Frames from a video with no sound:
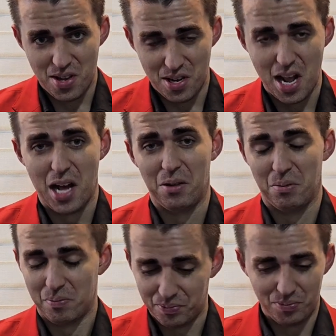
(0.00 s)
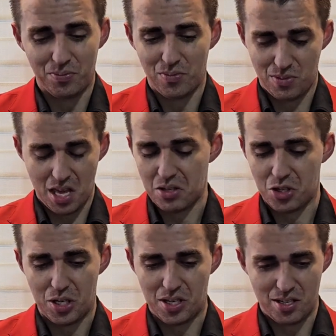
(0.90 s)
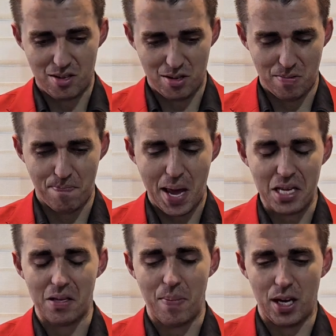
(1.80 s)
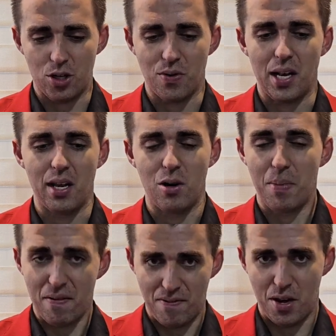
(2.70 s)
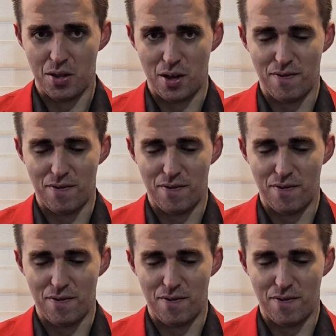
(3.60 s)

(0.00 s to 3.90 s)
Now, let's just paint the picture a little bit further.